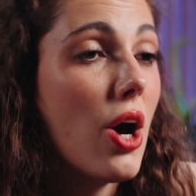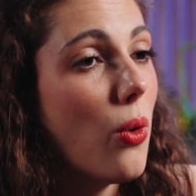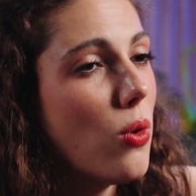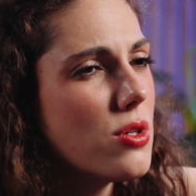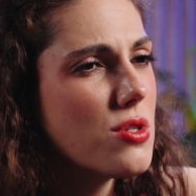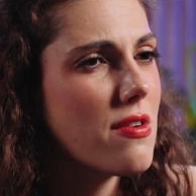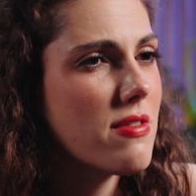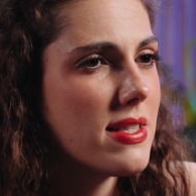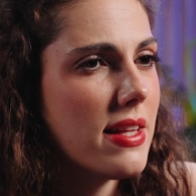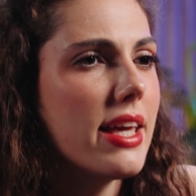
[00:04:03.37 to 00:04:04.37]
or
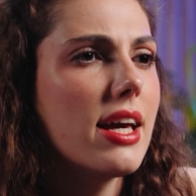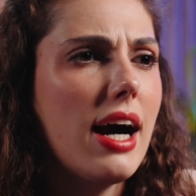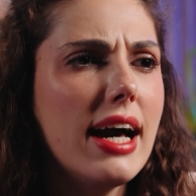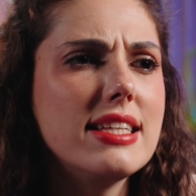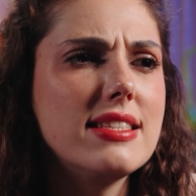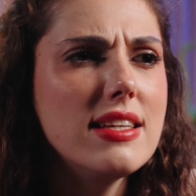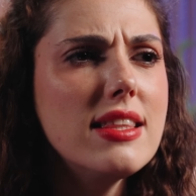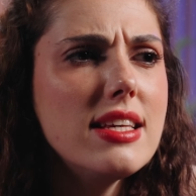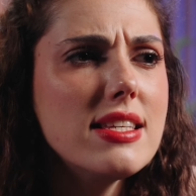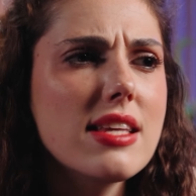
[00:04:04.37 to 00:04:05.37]
stories like "I
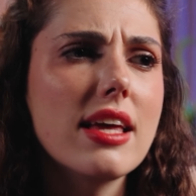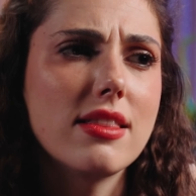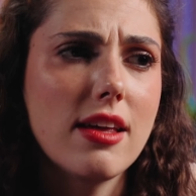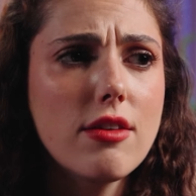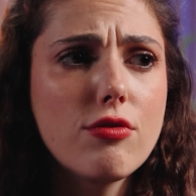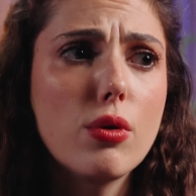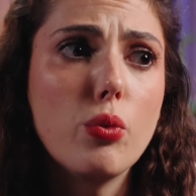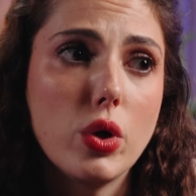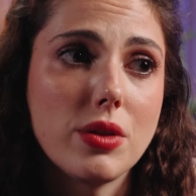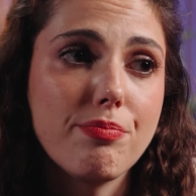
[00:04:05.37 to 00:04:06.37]
did this and therefore
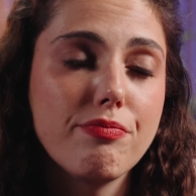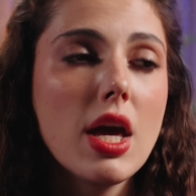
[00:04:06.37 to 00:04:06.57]
won."